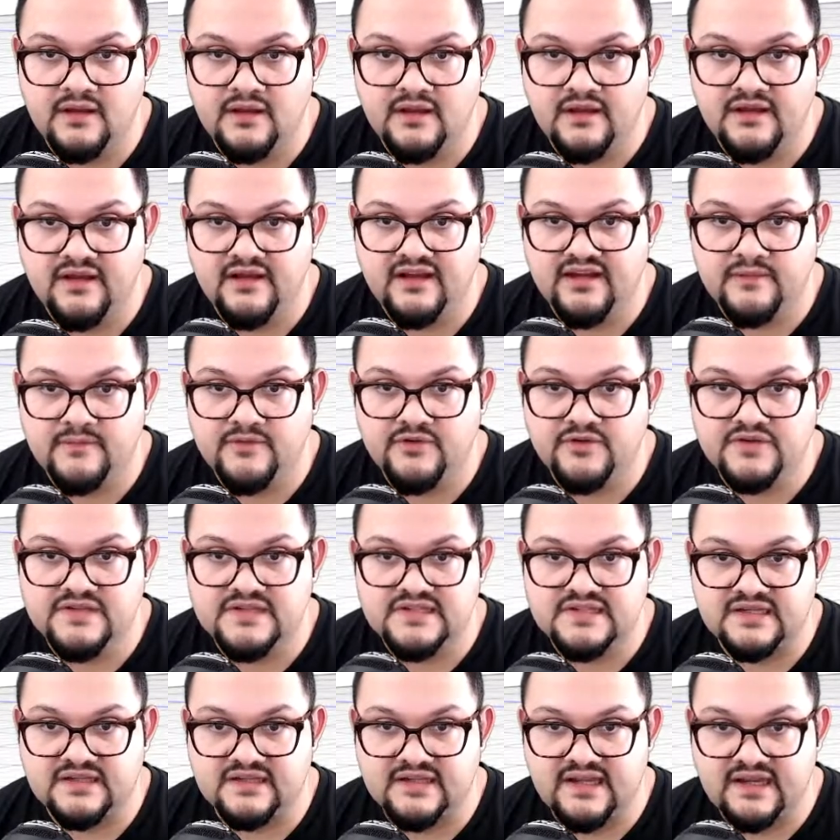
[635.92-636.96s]
And I'm going to
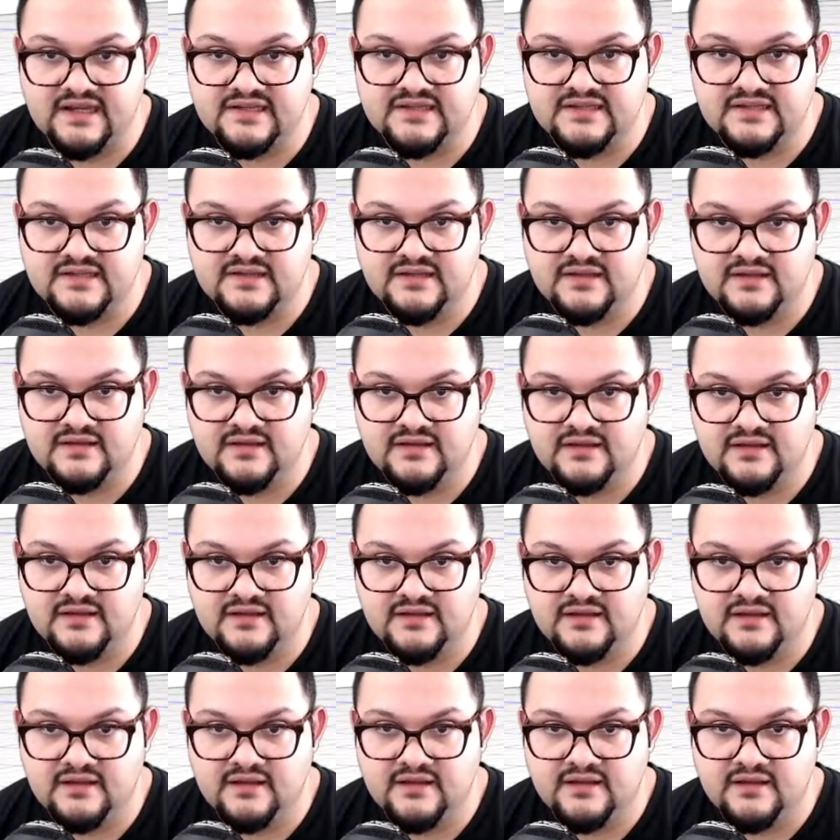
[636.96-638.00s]
select
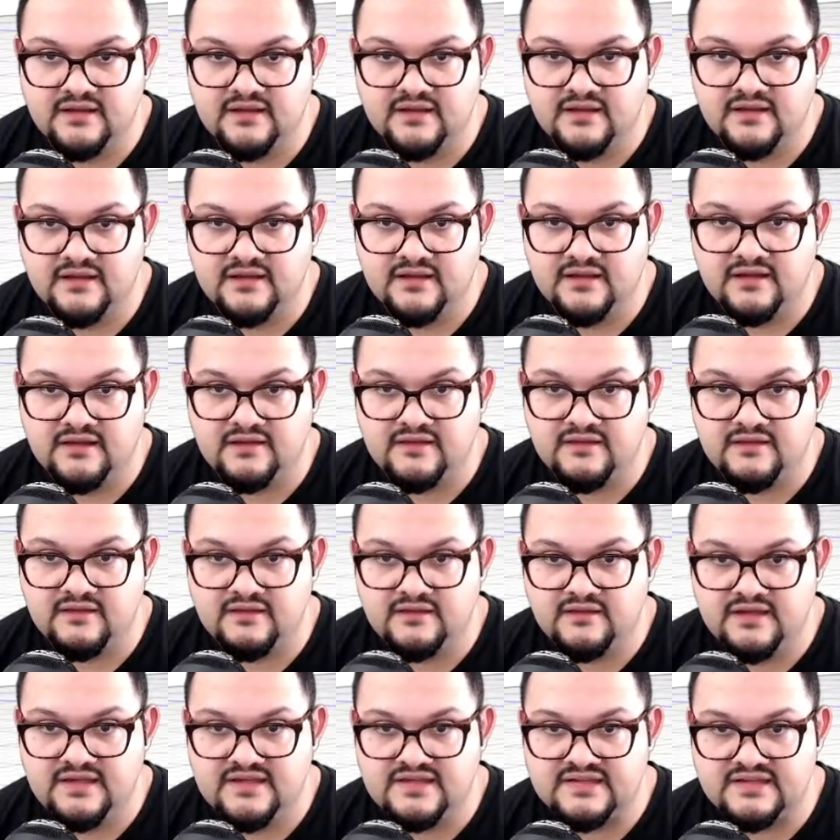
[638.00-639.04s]

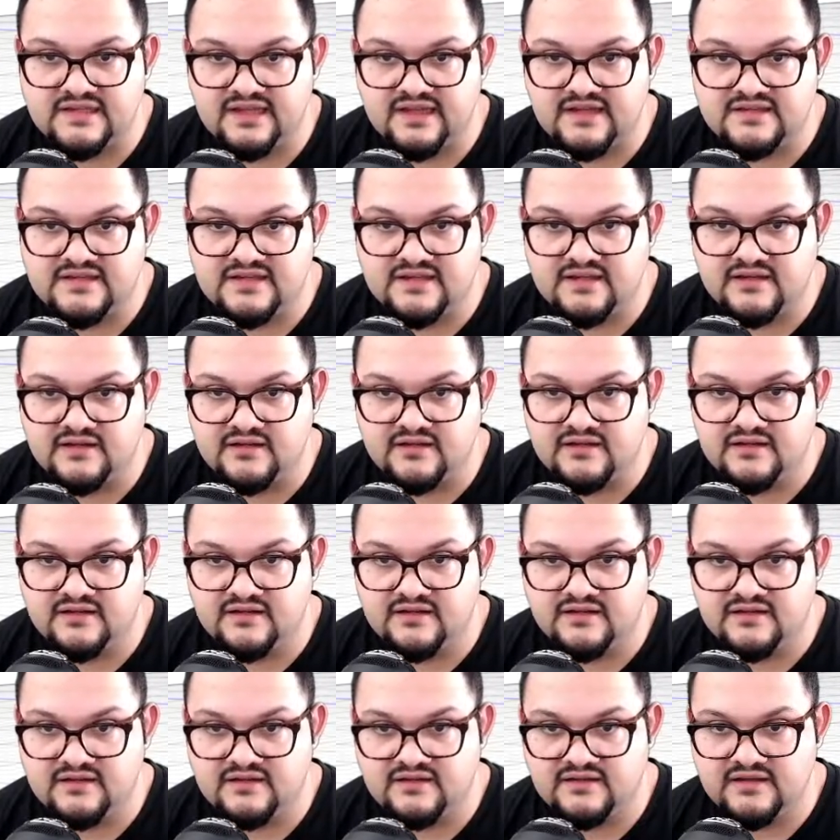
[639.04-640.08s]
these lines here,
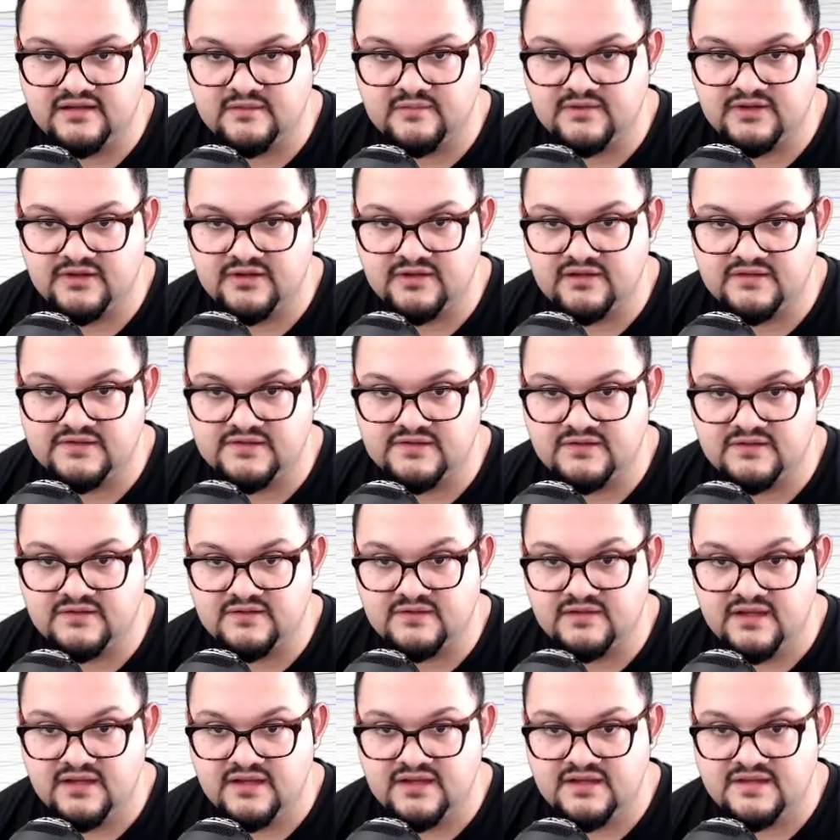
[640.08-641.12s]
and I'm going to also
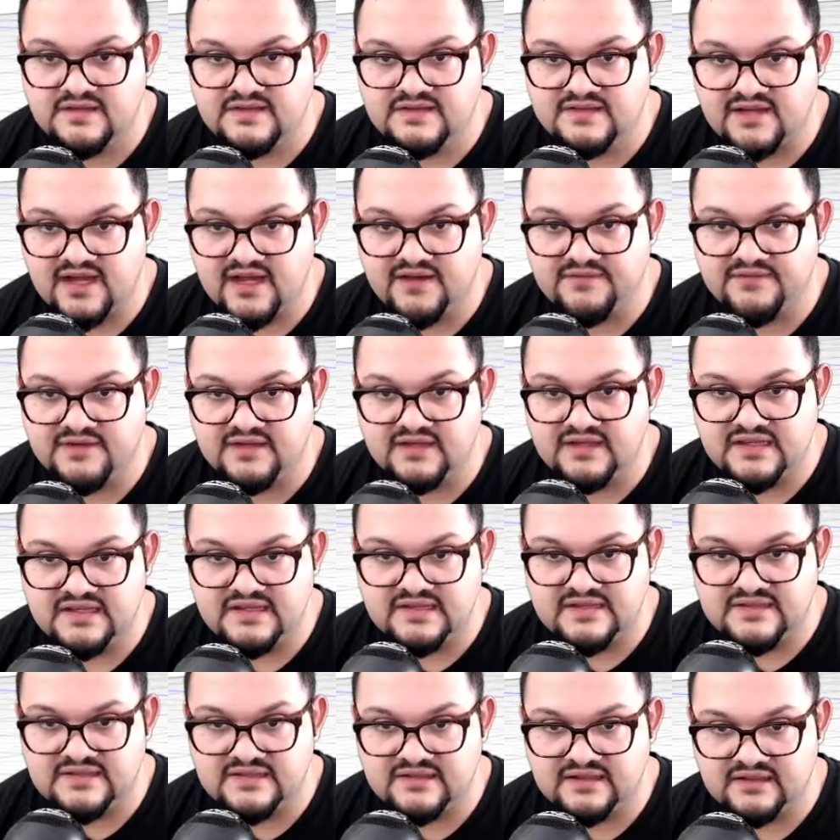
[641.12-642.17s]
soften
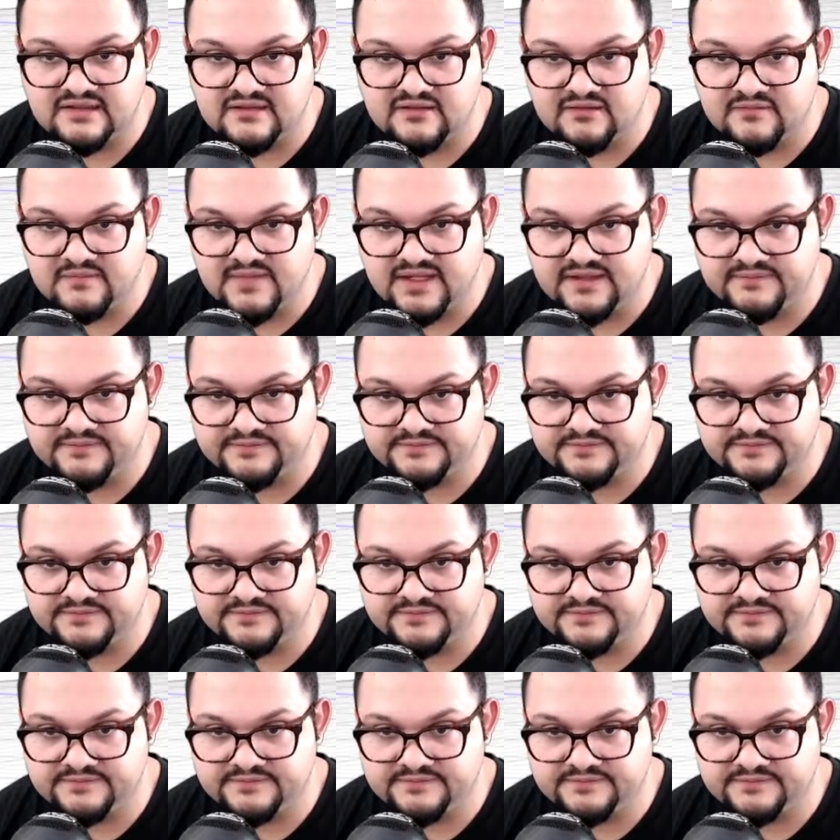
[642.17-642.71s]
these a little bit.